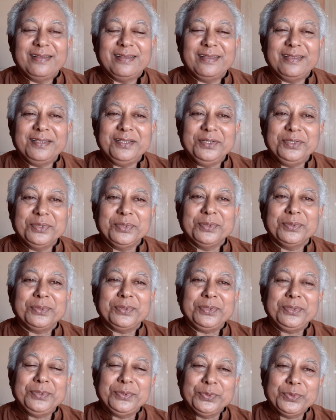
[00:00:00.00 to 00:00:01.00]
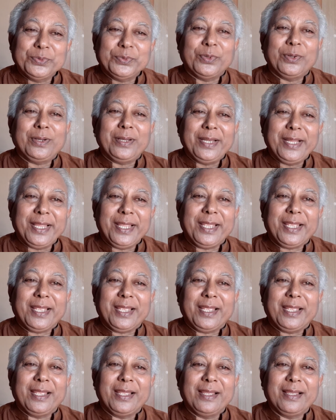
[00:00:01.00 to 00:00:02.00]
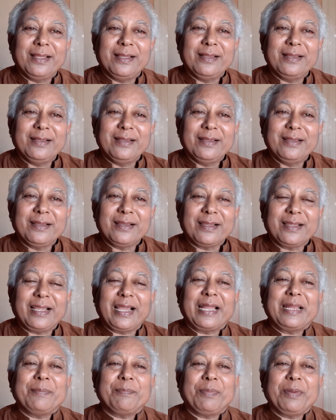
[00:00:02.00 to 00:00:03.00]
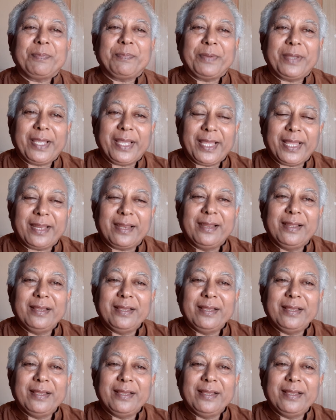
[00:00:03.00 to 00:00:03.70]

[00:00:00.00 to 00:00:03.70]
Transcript: You only can prepare,